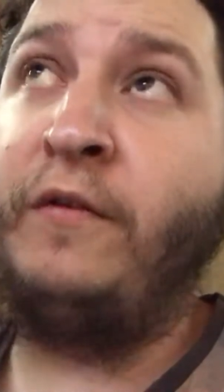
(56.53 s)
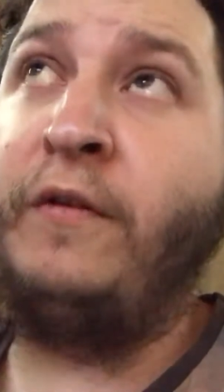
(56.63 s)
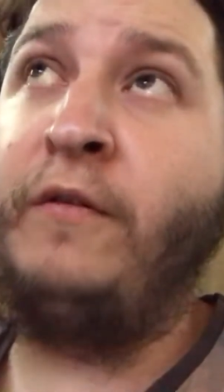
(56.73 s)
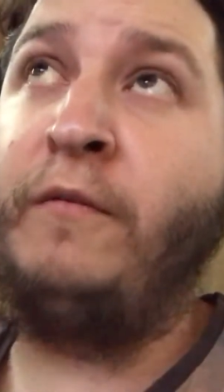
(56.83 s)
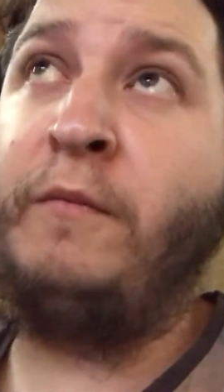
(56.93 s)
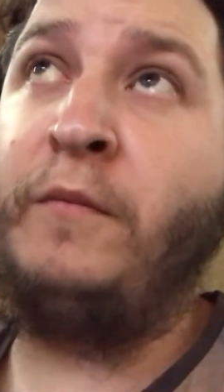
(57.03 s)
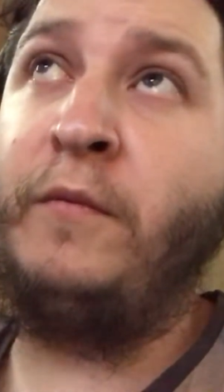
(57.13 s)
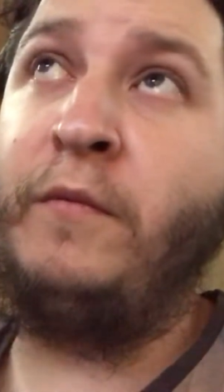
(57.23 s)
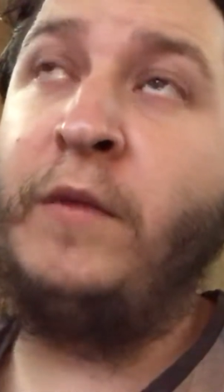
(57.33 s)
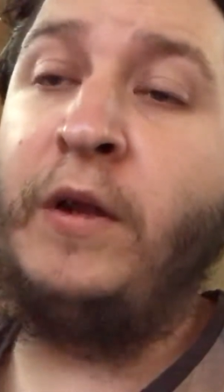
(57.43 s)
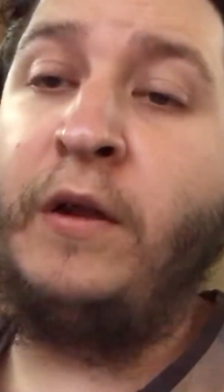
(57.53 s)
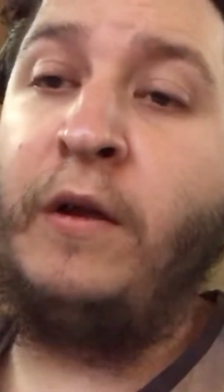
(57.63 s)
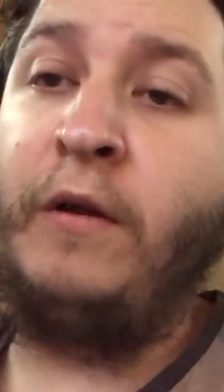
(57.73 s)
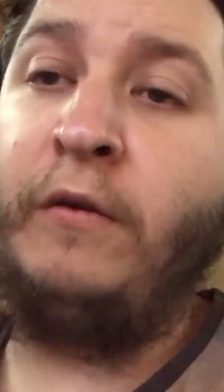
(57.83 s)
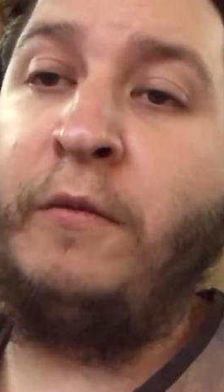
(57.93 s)
There's a
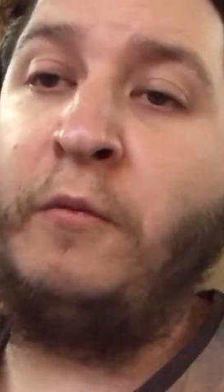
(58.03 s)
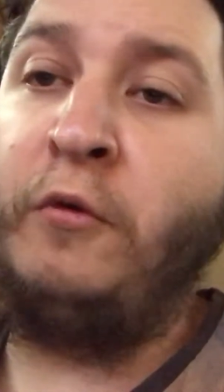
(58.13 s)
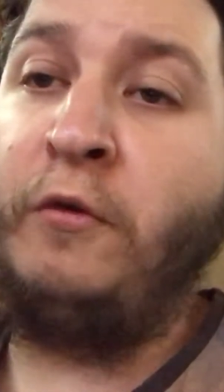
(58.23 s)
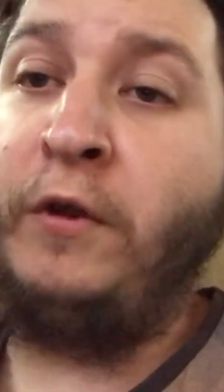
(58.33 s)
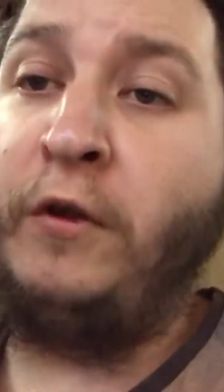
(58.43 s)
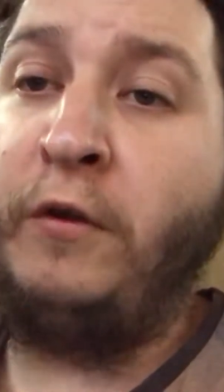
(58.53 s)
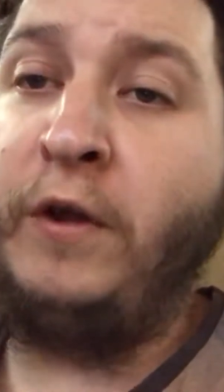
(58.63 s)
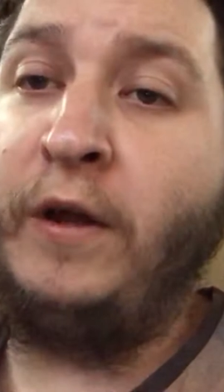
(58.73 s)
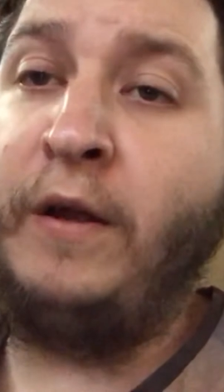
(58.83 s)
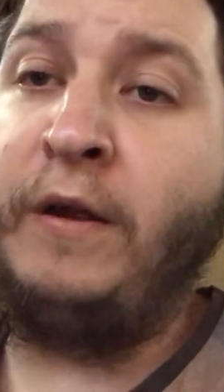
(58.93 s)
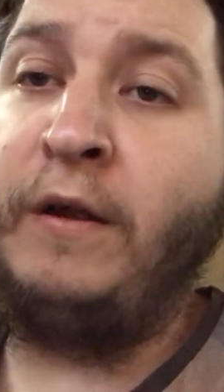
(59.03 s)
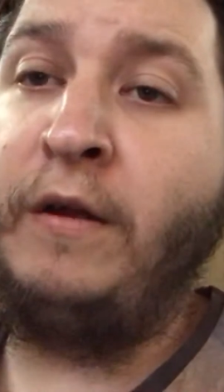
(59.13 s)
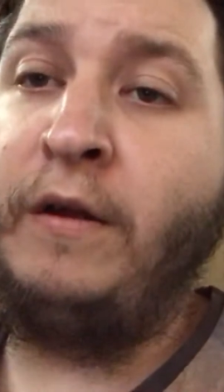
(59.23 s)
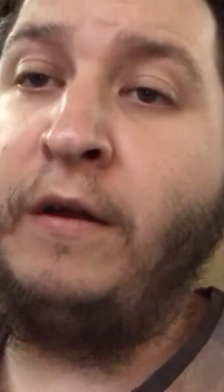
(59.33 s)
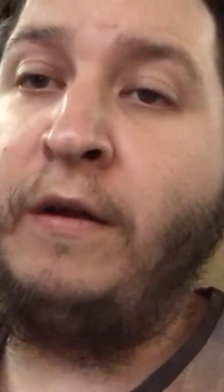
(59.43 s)
a lot more in the UK.
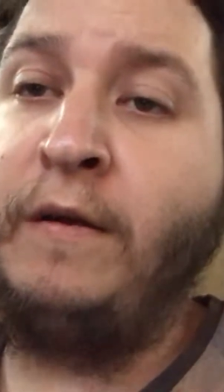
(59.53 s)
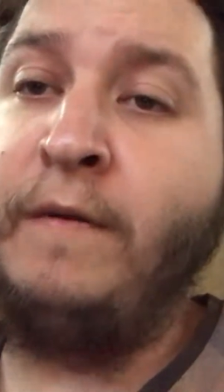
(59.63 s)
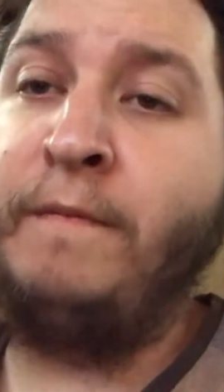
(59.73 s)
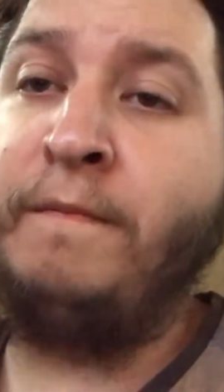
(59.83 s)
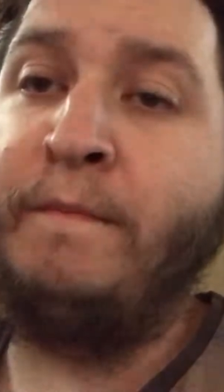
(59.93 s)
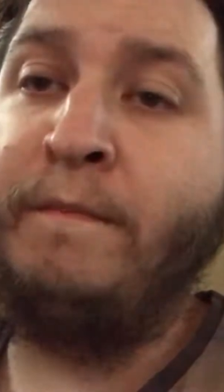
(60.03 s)
Um,